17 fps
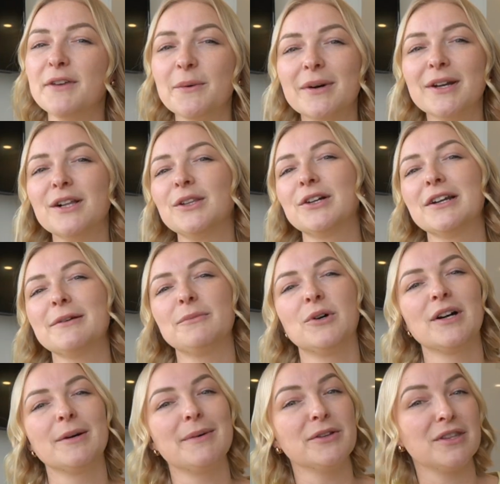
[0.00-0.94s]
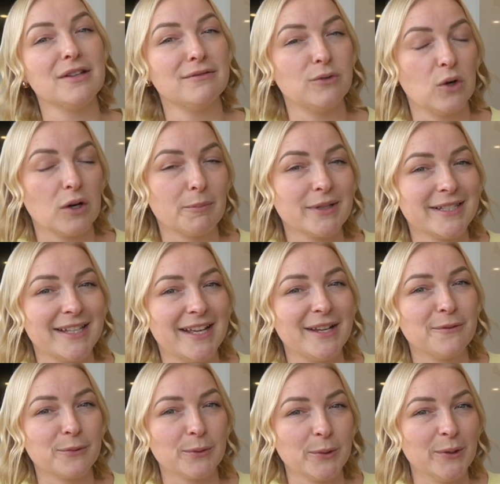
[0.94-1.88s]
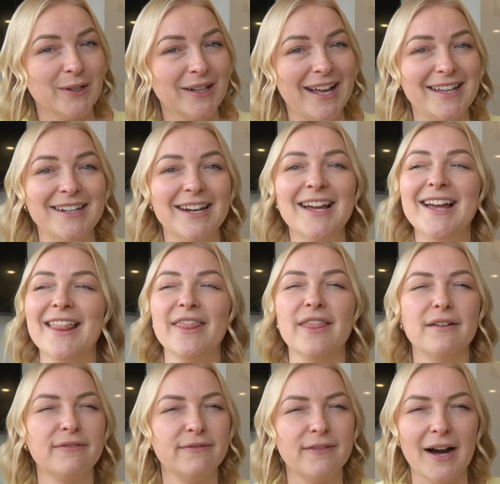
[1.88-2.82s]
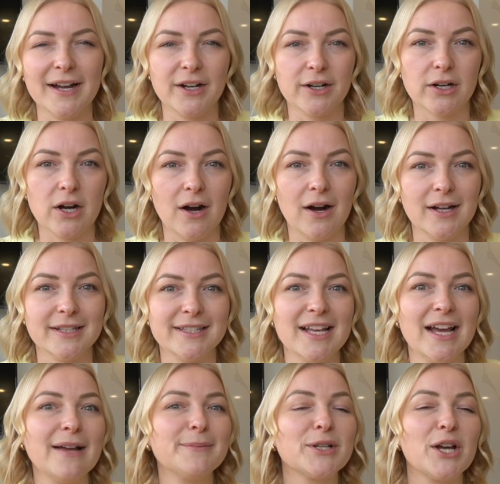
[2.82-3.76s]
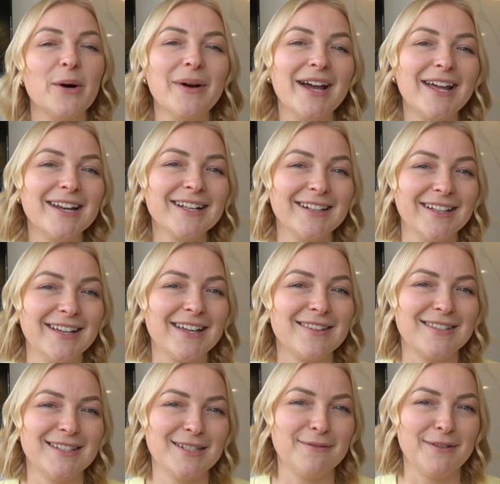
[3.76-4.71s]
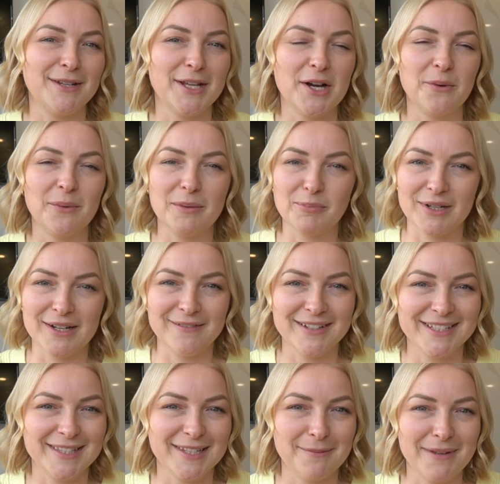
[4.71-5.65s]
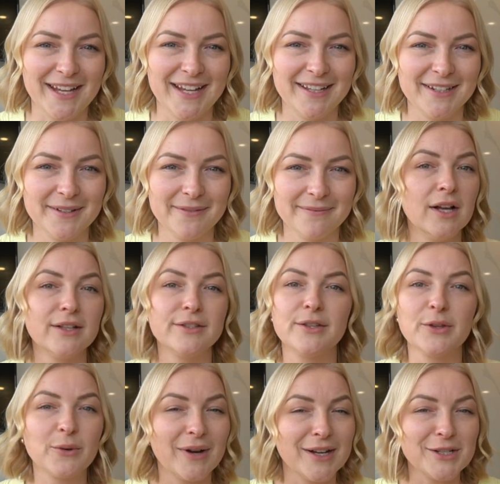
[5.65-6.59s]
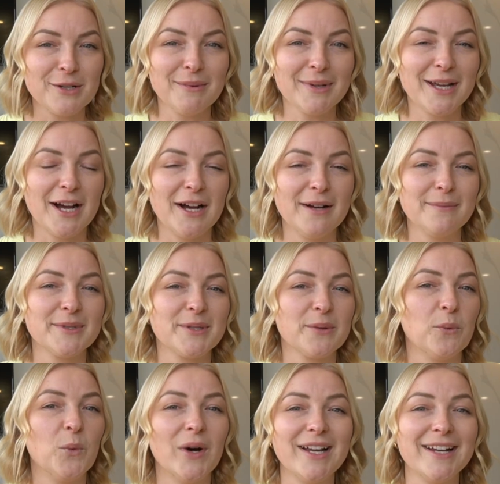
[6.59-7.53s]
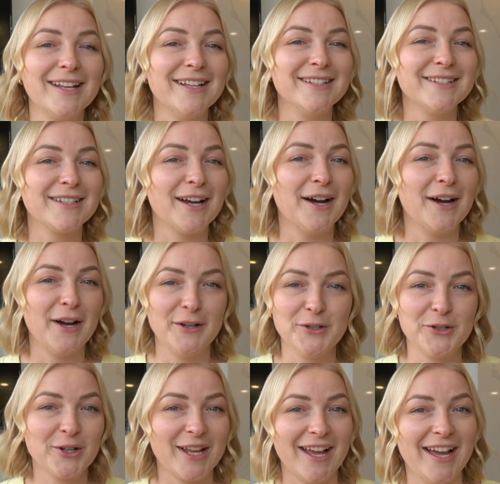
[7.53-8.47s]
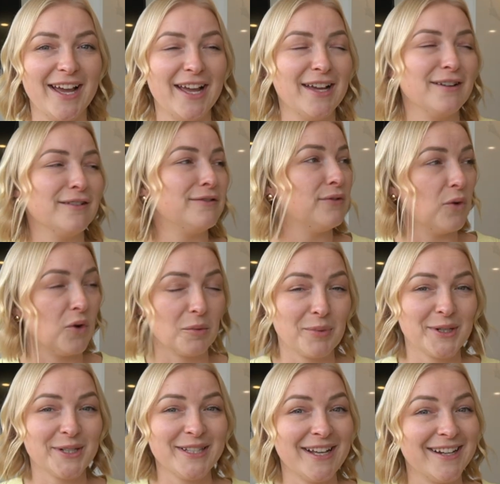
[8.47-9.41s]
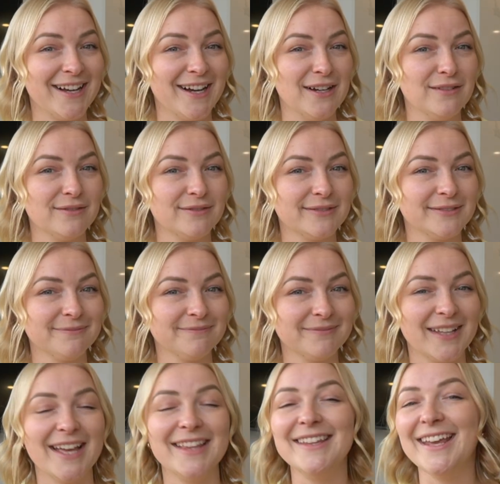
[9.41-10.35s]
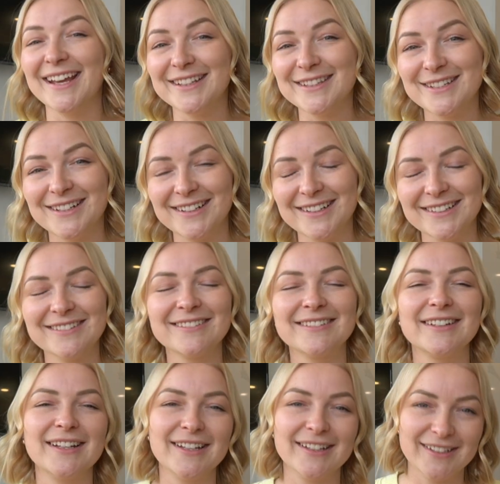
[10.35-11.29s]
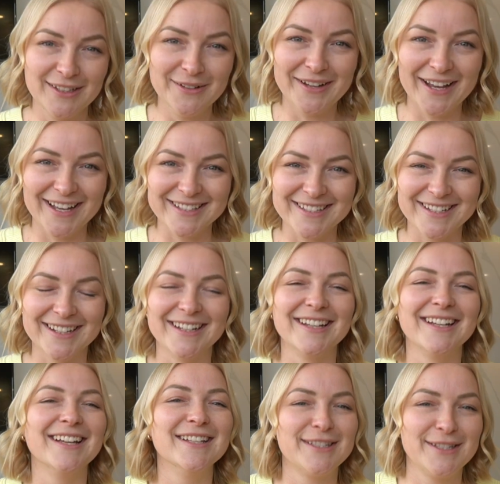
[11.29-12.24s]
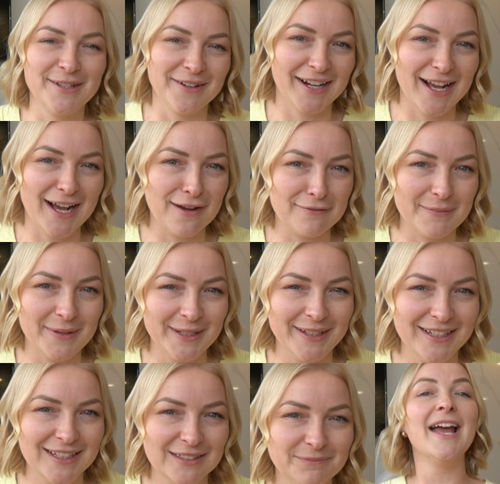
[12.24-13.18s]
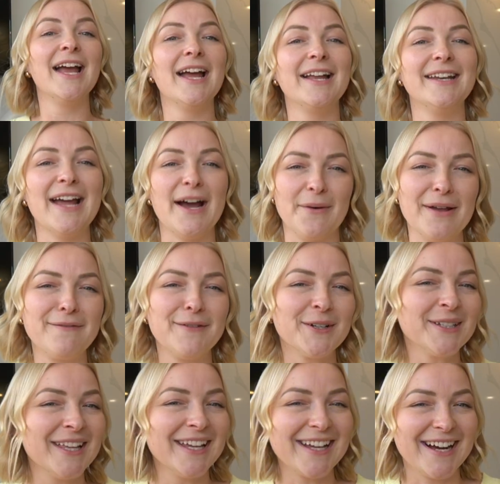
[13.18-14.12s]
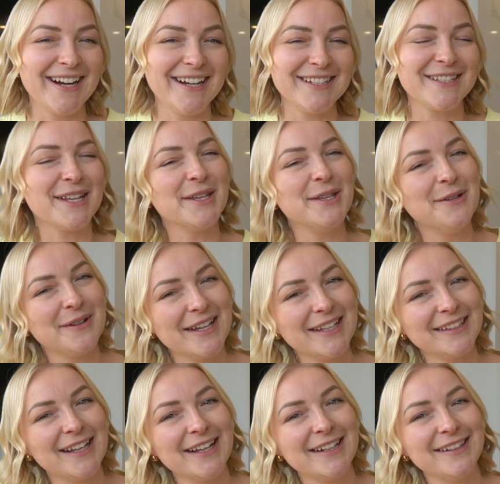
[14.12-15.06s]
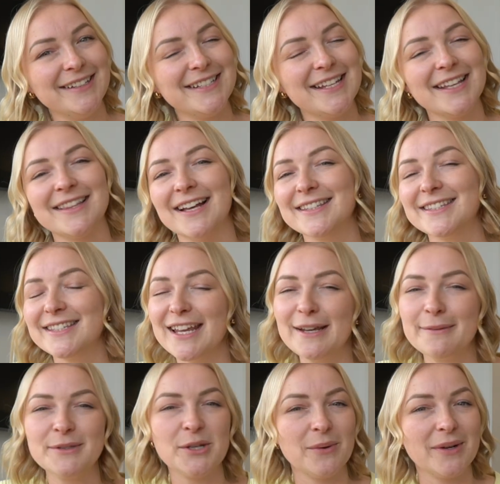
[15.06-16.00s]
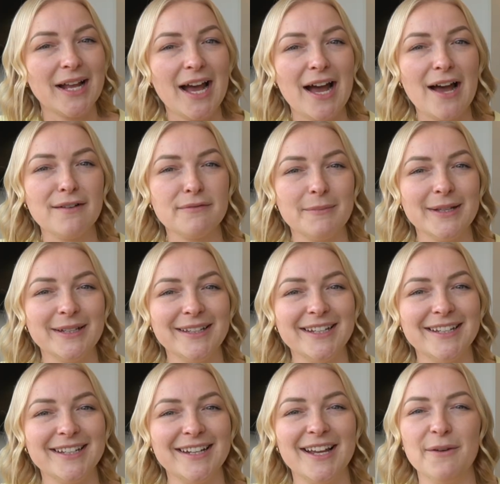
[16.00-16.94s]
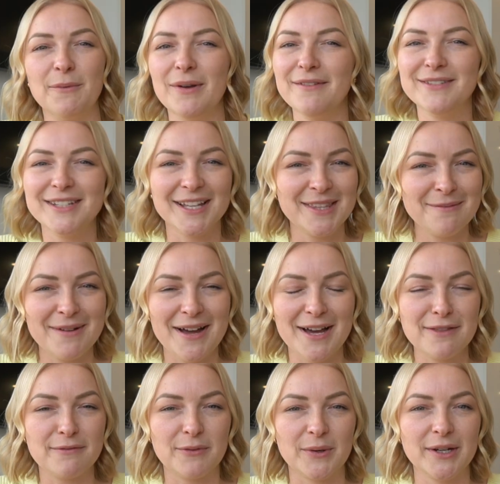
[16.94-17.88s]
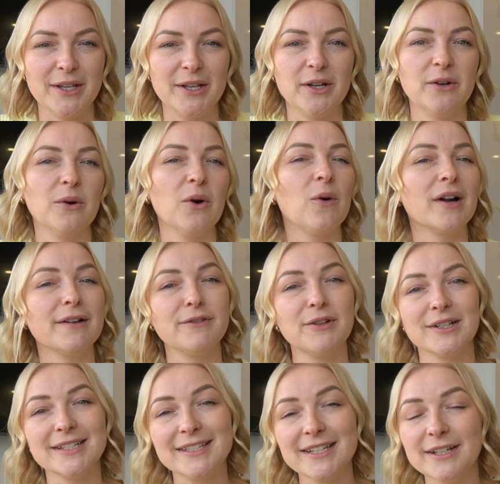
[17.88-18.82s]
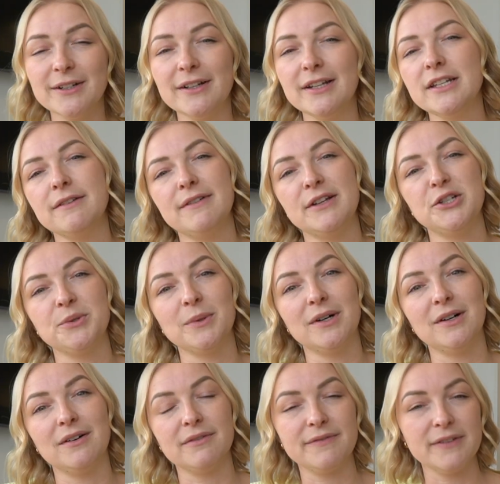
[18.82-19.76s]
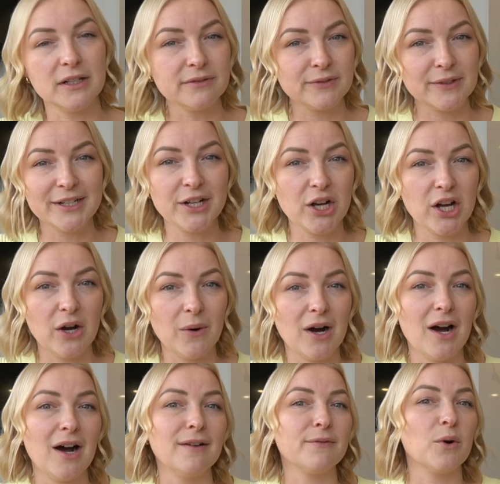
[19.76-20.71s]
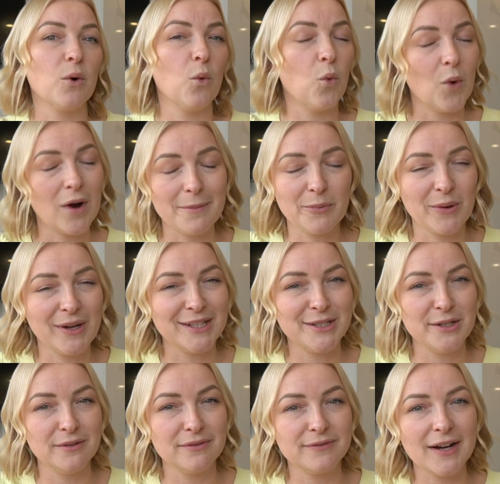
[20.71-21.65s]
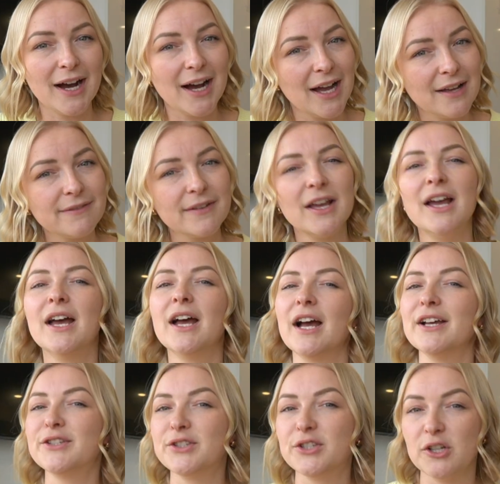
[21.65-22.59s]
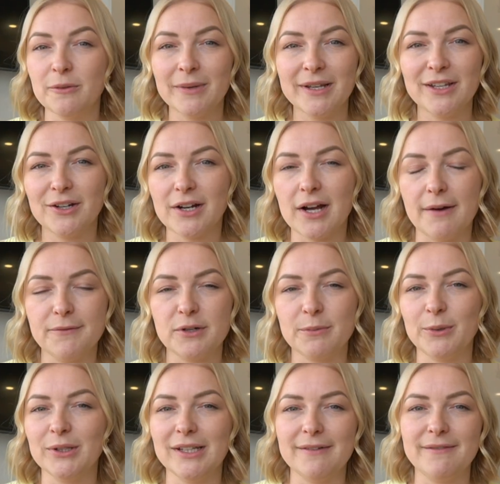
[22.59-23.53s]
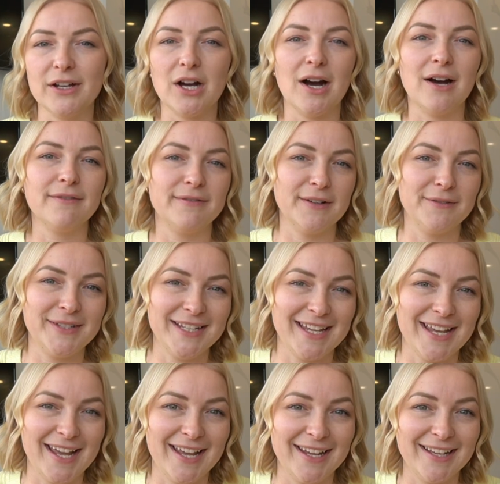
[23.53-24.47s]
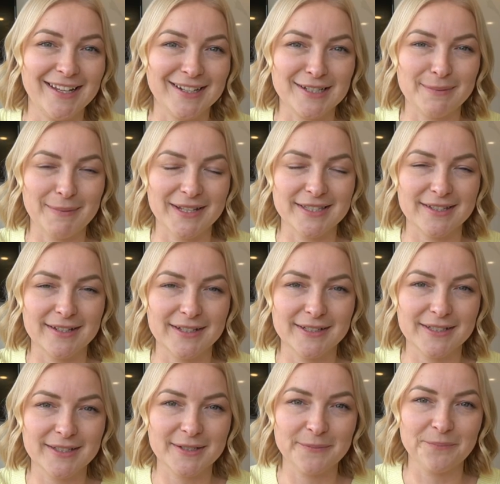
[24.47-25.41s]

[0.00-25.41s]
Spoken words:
you want to learn more about the 4% rule and the FIRE concept, go ahead and click this video we previously made. So the question becomes, what is 100K 4% of? And the answer, you guessed it, is $2.5 million. Now, if you're like us, you can likely take that same $2.5 million, we've done the math for you, or if you're a single individual, feel free to go off 1.25, assuming you're comfortable living off 50K in expenses.